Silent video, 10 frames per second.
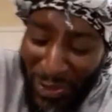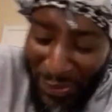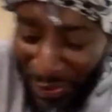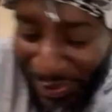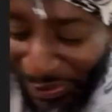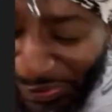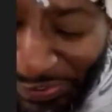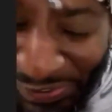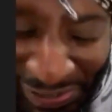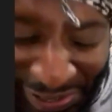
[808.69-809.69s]

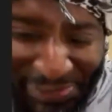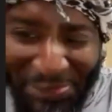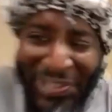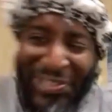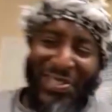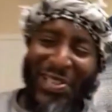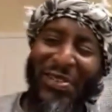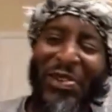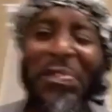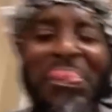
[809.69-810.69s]
Got the bases
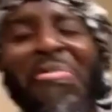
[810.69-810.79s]
covered.